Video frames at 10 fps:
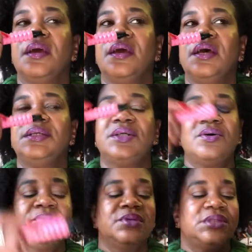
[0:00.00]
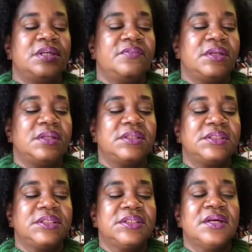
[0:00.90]
it's almost even
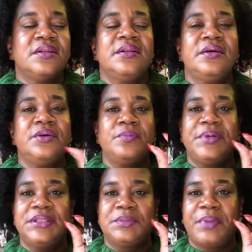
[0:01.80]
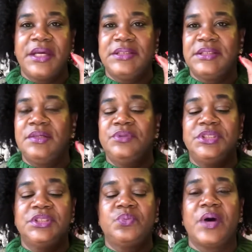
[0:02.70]
just a little bit spicy, which
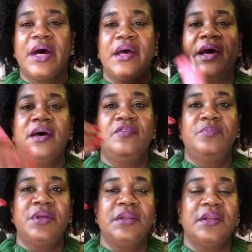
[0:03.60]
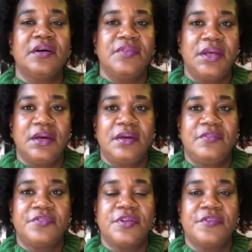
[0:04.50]
is why I've been loving it for the